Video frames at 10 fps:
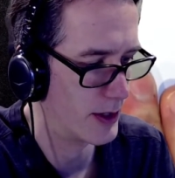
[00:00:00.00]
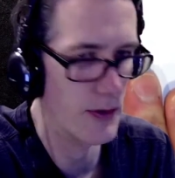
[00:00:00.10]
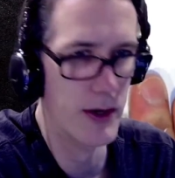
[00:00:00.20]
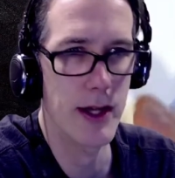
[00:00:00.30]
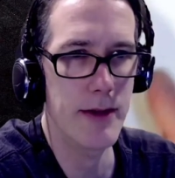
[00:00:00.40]

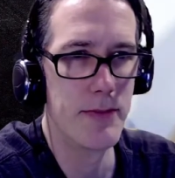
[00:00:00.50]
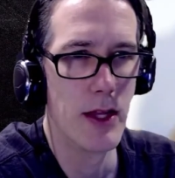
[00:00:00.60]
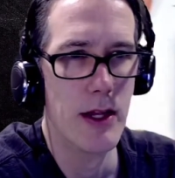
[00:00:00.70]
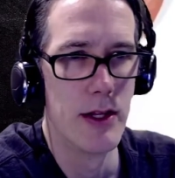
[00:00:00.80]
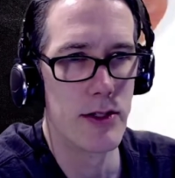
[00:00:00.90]
Okay?
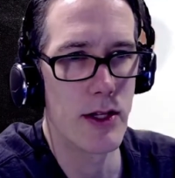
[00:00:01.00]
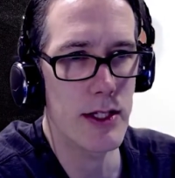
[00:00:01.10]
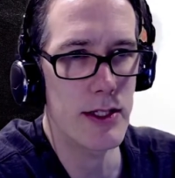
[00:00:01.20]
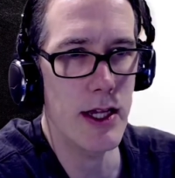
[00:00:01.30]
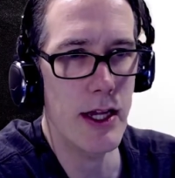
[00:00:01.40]
So
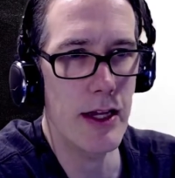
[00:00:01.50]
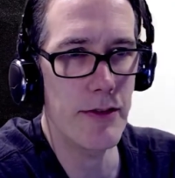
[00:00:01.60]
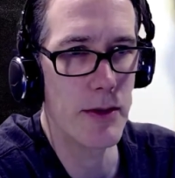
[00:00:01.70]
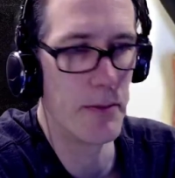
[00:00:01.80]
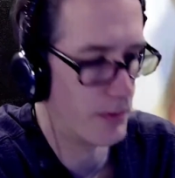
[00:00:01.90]
let's say I
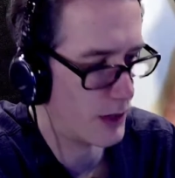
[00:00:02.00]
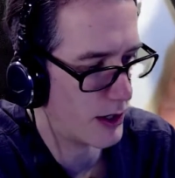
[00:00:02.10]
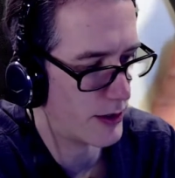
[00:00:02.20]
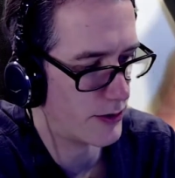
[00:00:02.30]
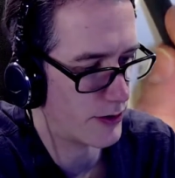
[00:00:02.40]
have to
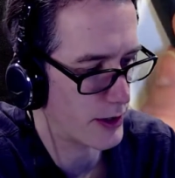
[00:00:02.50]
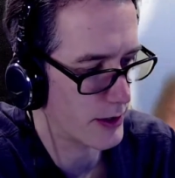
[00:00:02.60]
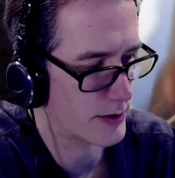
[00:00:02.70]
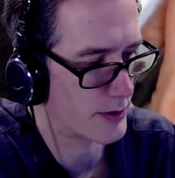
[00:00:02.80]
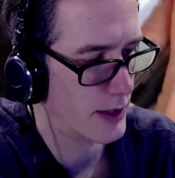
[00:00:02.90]
model
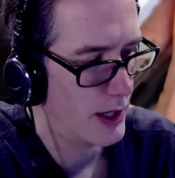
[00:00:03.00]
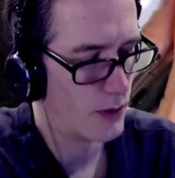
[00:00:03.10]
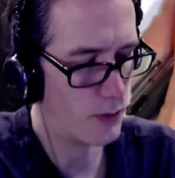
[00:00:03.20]
this.